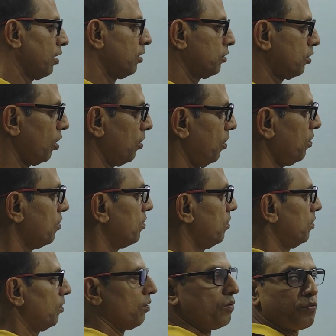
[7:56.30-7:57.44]
So
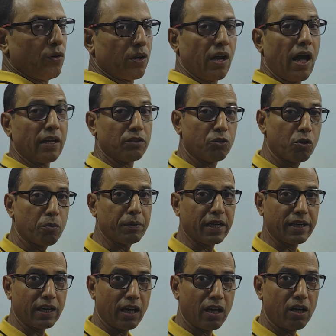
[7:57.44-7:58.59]
for ungrouped
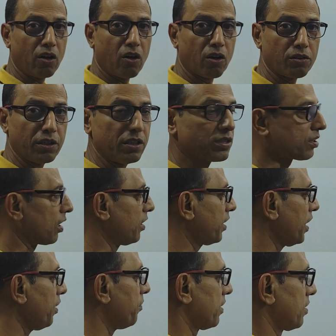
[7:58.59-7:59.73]
data or
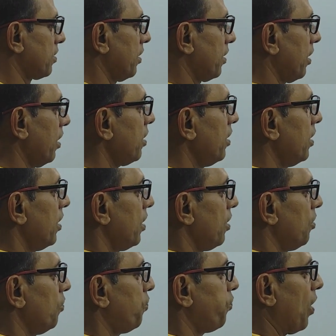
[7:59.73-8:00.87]
discontinuous data,
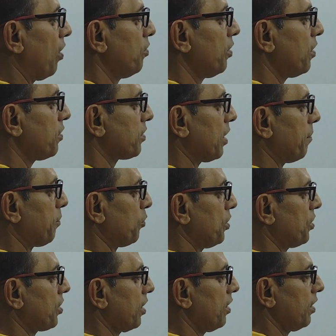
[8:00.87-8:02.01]
you found out the
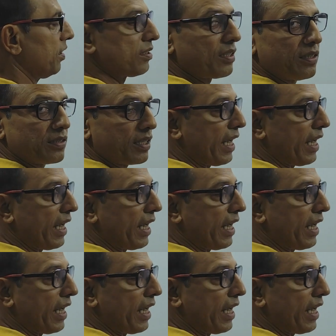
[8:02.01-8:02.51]
position is